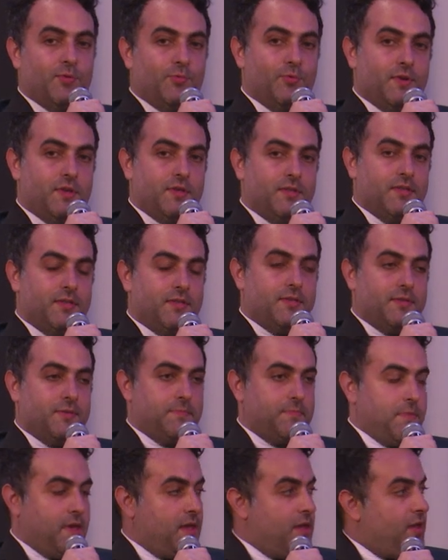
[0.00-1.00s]
with
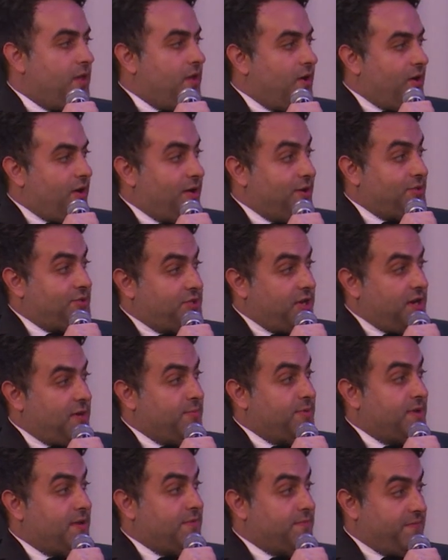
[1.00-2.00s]
our
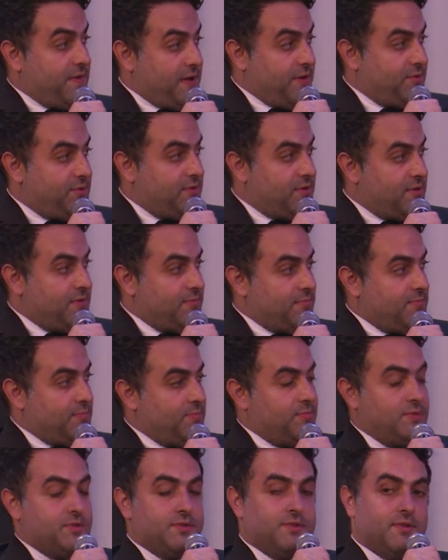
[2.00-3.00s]
chairman and founder,
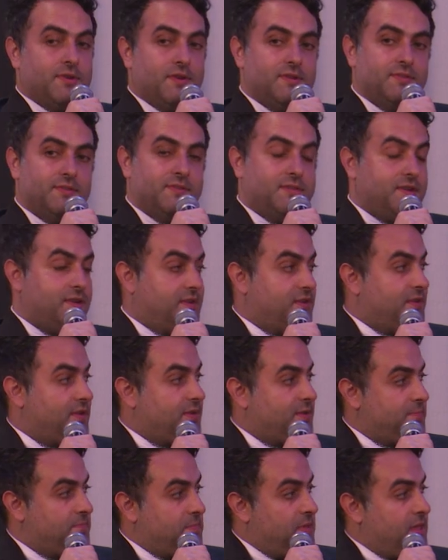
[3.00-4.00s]
Mr. Nasser Taher.
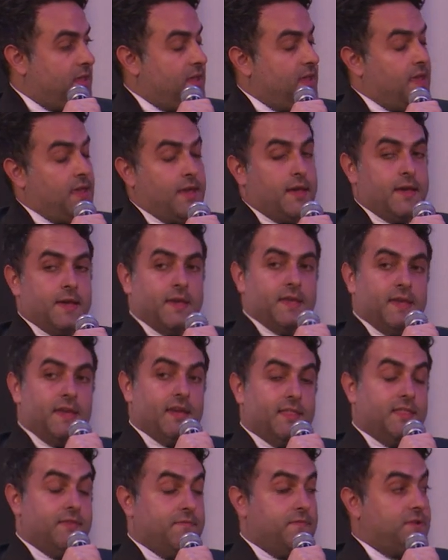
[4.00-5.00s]
He
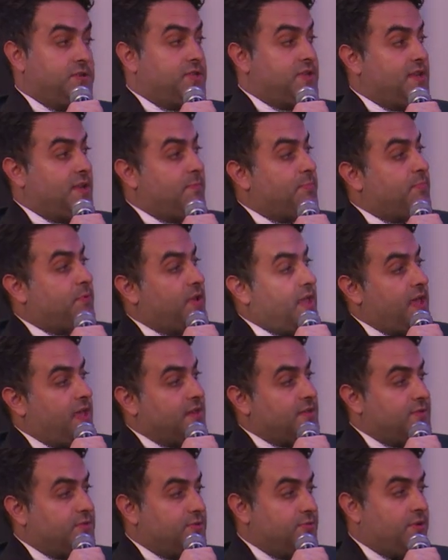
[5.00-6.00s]
had the vision and
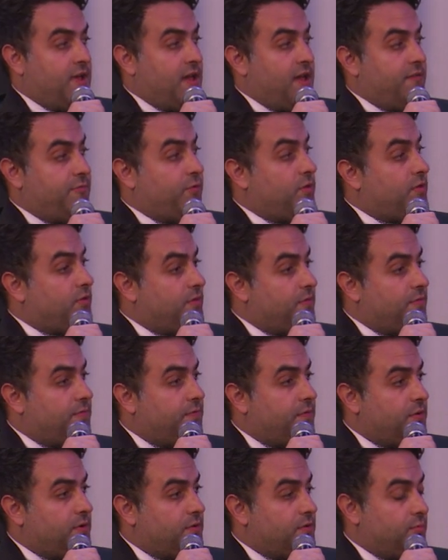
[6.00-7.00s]
plan to have one of the
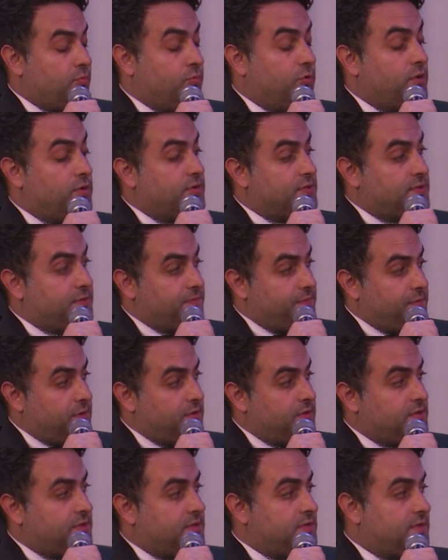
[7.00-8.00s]
world's
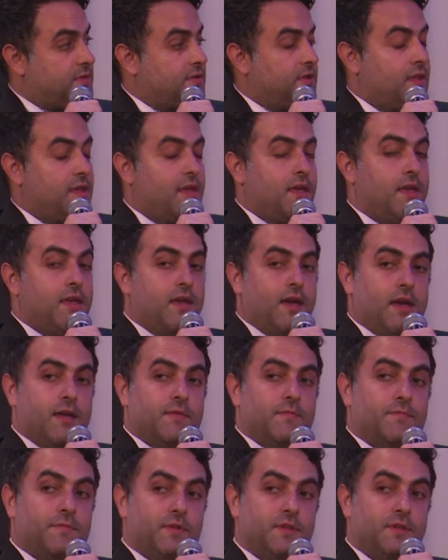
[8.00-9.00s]
first
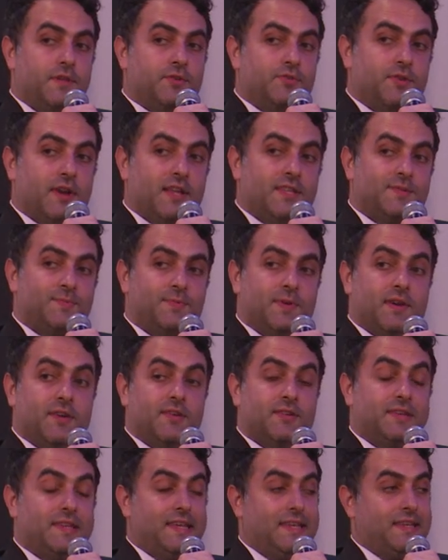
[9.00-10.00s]
and fully
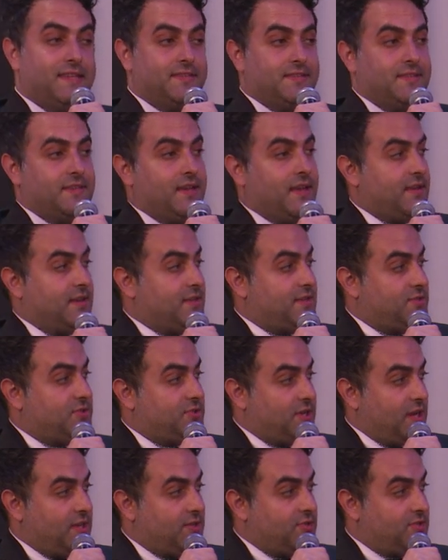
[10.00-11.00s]
transparent ECN
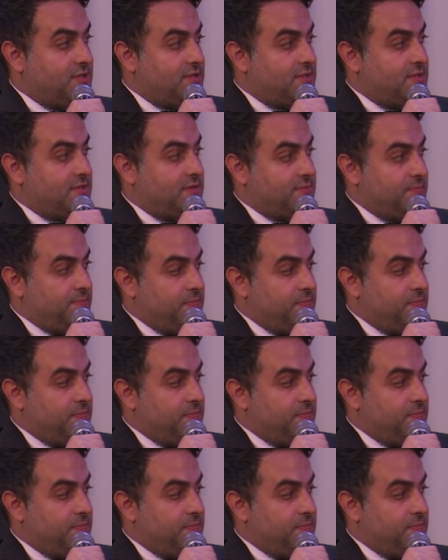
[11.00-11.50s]
exchanges.